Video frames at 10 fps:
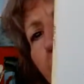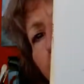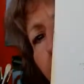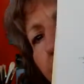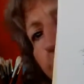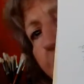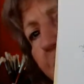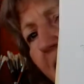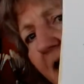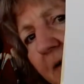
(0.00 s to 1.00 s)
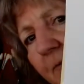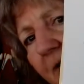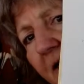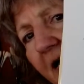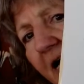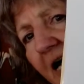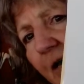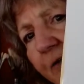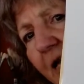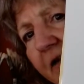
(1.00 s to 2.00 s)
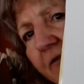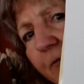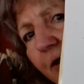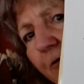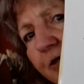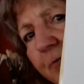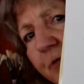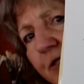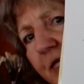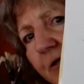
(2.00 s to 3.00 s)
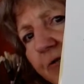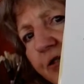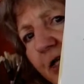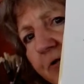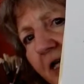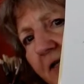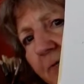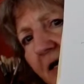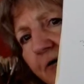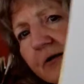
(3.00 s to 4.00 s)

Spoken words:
through time, how they have approached particular subject matter.